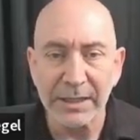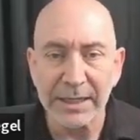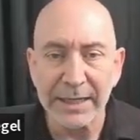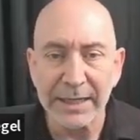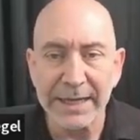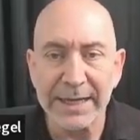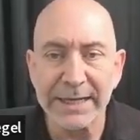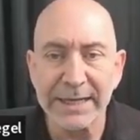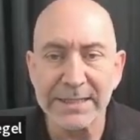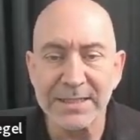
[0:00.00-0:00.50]

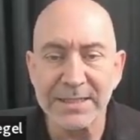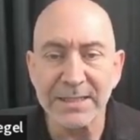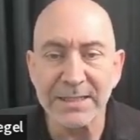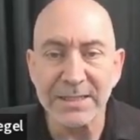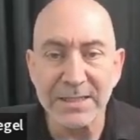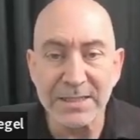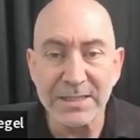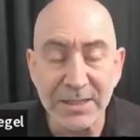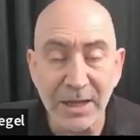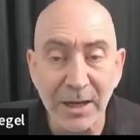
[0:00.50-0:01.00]
Heat is the
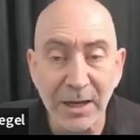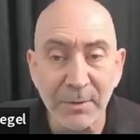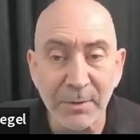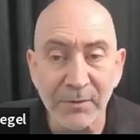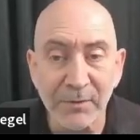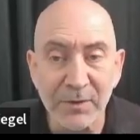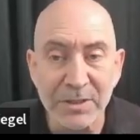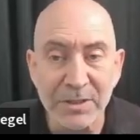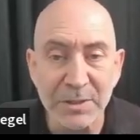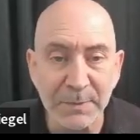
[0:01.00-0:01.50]
sum
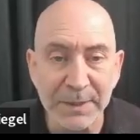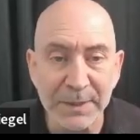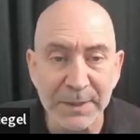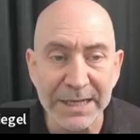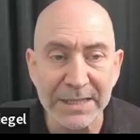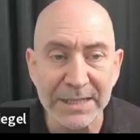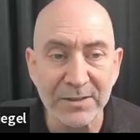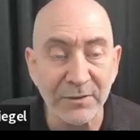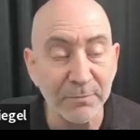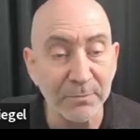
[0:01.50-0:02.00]
of the
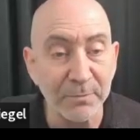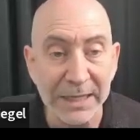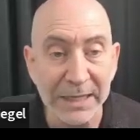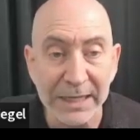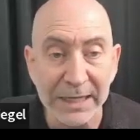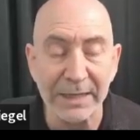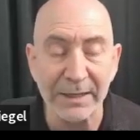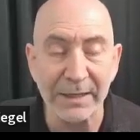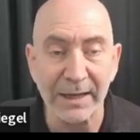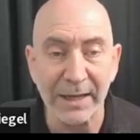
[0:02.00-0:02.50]
speeds of
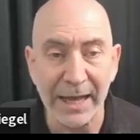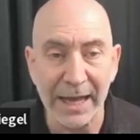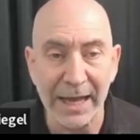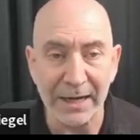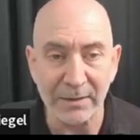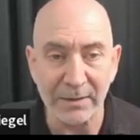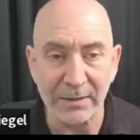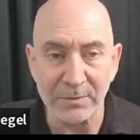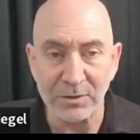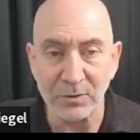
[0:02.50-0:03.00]
many
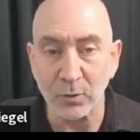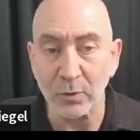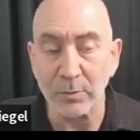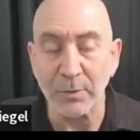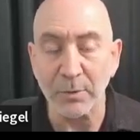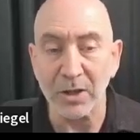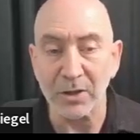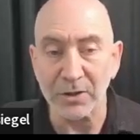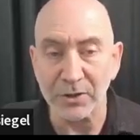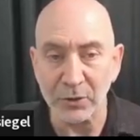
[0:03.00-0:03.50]
atoms or
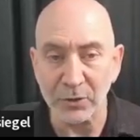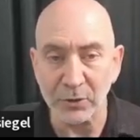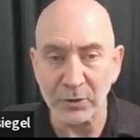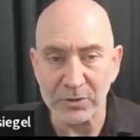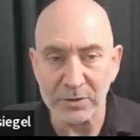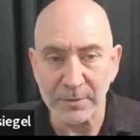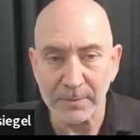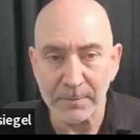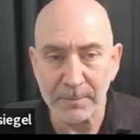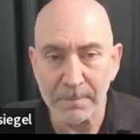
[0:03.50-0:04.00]
molecules.